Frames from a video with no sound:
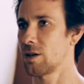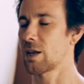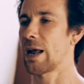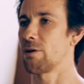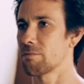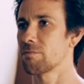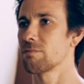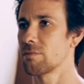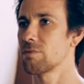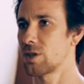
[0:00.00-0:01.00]
now I'm
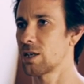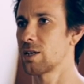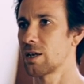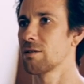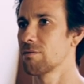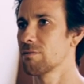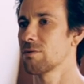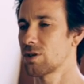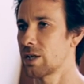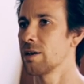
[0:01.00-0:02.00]
sitting
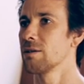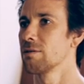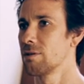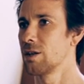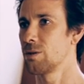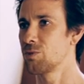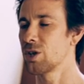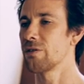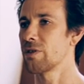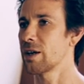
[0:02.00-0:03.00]
still,
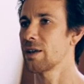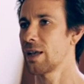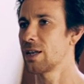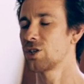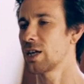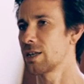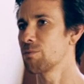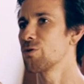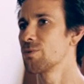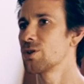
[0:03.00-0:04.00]
observing
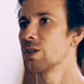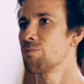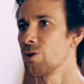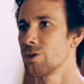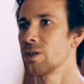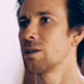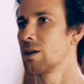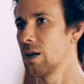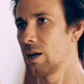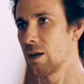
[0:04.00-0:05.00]
energetic movements in the body.
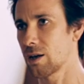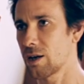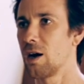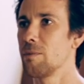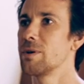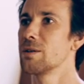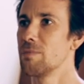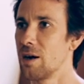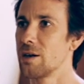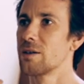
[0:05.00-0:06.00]
calming the
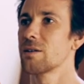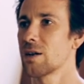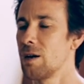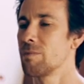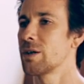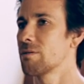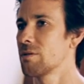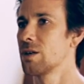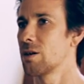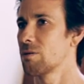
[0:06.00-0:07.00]
mind,
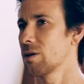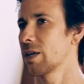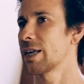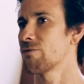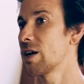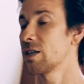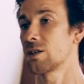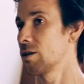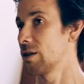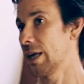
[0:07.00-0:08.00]
getting ready
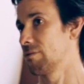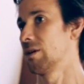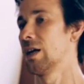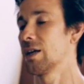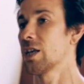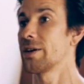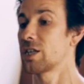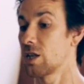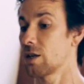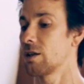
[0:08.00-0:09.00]
to then go
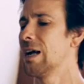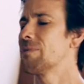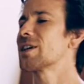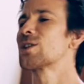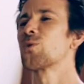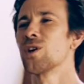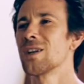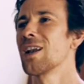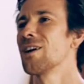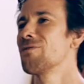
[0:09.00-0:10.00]
into that's the
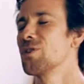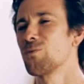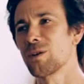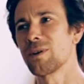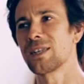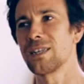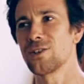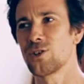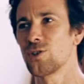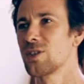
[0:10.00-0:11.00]
word I love that one of my
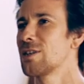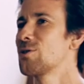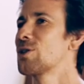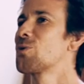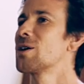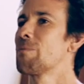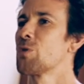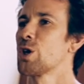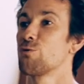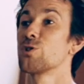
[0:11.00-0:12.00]
teachers uses. He uses the word
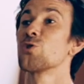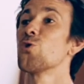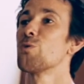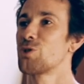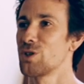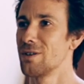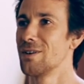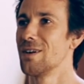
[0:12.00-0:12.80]
resorption.